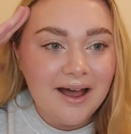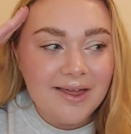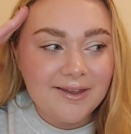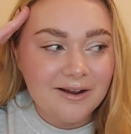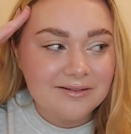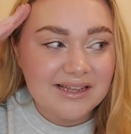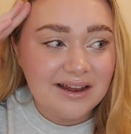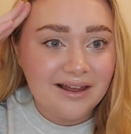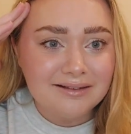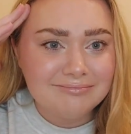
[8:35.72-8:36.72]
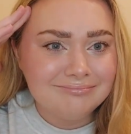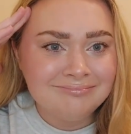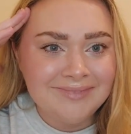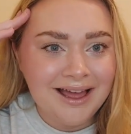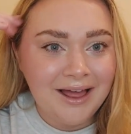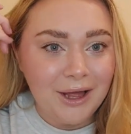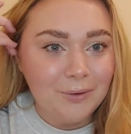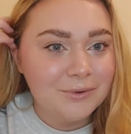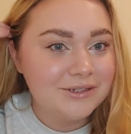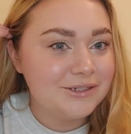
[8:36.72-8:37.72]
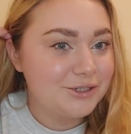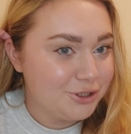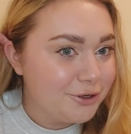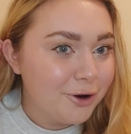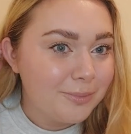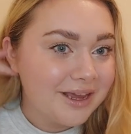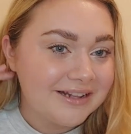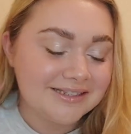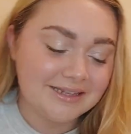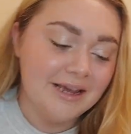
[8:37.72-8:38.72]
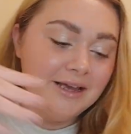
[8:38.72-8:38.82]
and then I was there like, nah, I want Judy Hopkins.